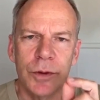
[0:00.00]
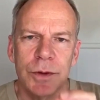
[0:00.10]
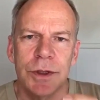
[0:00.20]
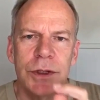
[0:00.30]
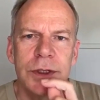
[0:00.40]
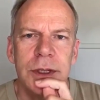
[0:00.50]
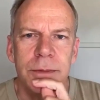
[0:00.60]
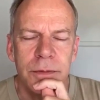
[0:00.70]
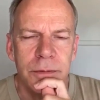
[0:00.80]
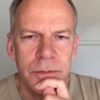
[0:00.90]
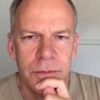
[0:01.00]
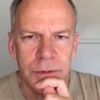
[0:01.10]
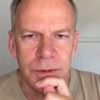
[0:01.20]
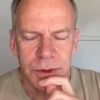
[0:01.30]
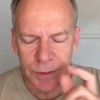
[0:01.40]
to some
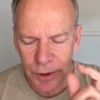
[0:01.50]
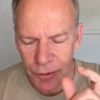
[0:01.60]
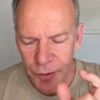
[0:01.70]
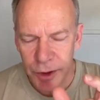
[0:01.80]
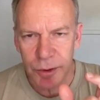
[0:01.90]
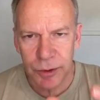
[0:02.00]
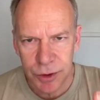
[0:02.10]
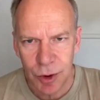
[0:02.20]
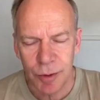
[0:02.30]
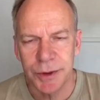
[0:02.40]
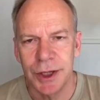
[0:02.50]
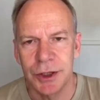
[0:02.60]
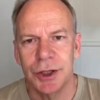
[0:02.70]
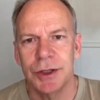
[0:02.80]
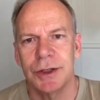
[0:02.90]
of the real top
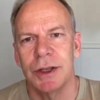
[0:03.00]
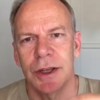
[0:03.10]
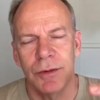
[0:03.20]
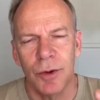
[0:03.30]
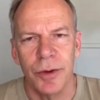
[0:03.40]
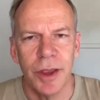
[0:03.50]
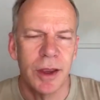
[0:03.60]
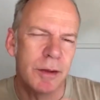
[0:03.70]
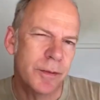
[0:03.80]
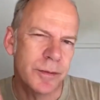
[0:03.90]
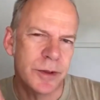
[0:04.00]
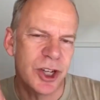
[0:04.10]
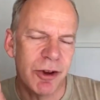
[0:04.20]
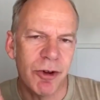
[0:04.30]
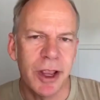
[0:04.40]
teachers, and what they have
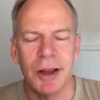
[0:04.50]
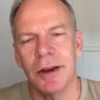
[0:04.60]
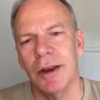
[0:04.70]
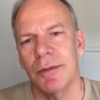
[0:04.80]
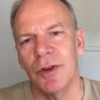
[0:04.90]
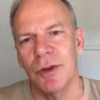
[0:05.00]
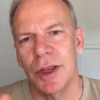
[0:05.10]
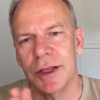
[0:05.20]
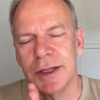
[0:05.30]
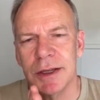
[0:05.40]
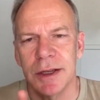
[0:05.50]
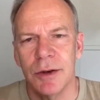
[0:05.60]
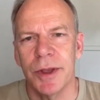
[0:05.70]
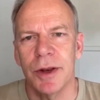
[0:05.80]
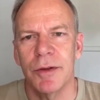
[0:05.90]
generally ended up doing is a little bit
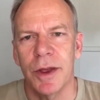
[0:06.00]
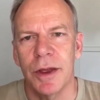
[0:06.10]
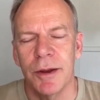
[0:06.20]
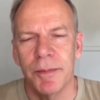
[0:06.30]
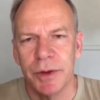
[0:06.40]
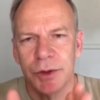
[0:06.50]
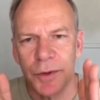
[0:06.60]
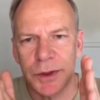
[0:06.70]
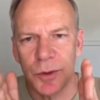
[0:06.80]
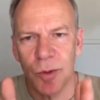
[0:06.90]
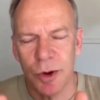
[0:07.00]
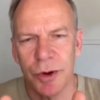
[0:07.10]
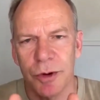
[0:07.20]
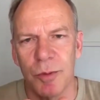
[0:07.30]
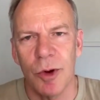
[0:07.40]
of a, so if it's a
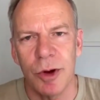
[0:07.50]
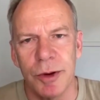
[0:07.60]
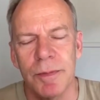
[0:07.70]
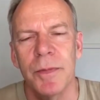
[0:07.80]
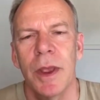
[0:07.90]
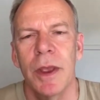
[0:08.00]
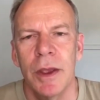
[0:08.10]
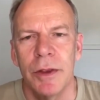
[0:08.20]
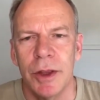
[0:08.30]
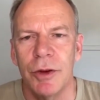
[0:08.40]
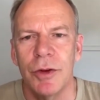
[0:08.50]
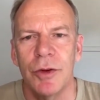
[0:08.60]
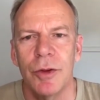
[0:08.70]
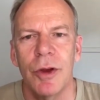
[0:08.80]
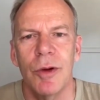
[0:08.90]
one-on-one, then you can do the
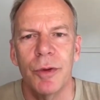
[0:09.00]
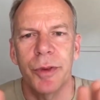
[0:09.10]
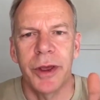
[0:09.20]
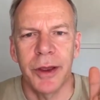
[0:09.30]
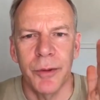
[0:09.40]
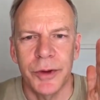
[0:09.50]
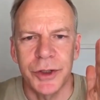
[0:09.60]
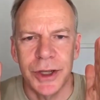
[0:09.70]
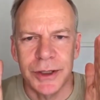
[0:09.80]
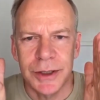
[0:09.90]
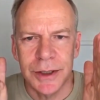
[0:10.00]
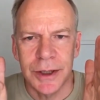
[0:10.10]
whole thing with just